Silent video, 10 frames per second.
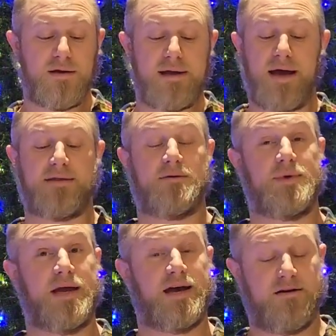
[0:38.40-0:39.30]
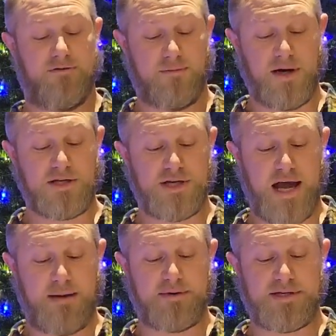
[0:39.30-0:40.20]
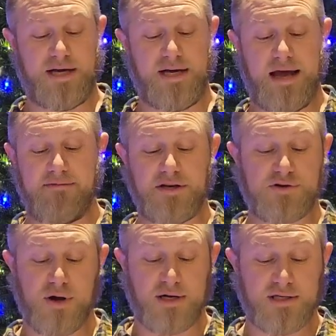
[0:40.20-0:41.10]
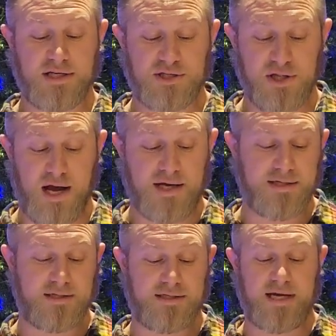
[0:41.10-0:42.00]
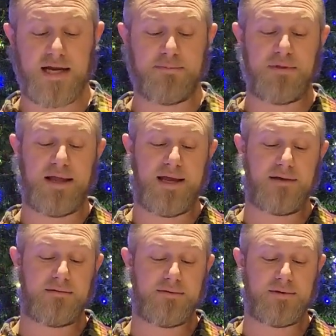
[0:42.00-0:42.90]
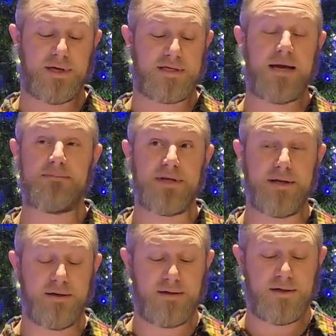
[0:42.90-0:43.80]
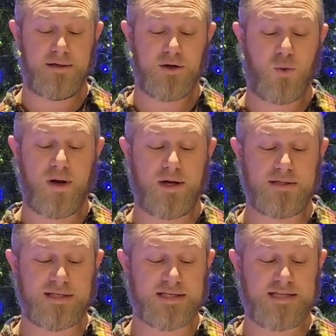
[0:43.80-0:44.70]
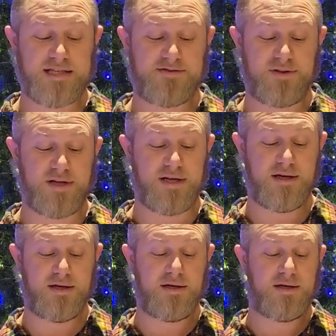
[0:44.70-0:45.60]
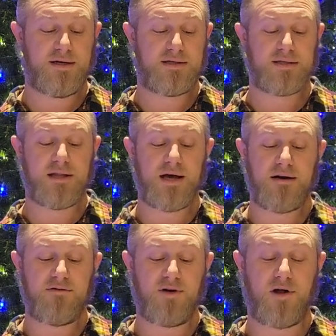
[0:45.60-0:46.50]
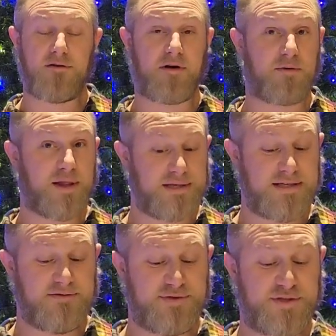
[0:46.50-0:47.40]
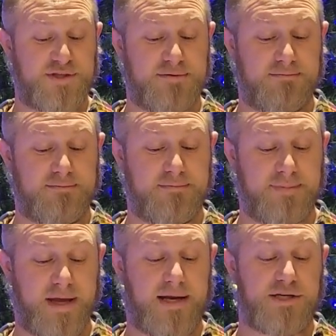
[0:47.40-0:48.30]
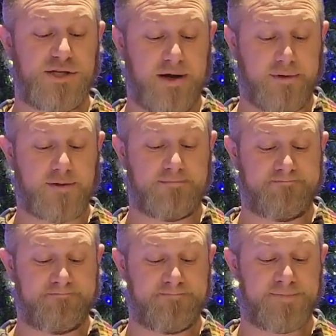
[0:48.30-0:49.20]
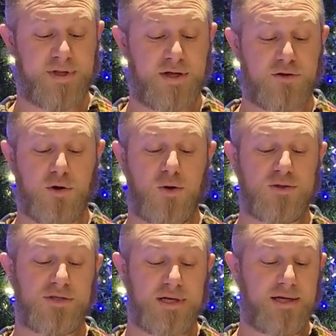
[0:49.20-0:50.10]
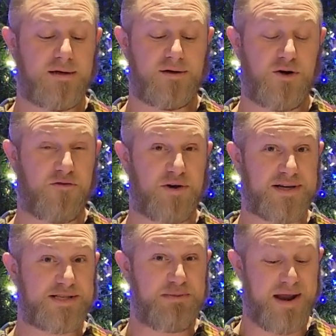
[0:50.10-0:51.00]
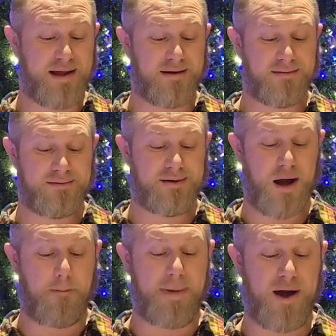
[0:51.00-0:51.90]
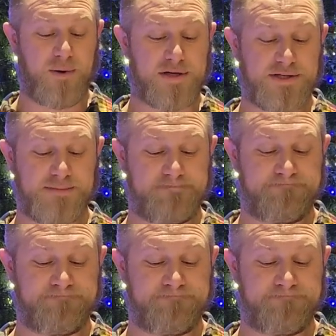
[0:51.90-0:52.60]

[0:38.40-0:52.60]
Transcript: Not that we have much appetite, having drunk such a lot, stayed up late, attempted, quite unsuccessfully, to love all of our relatives, and in general, grossly overestimating our powers.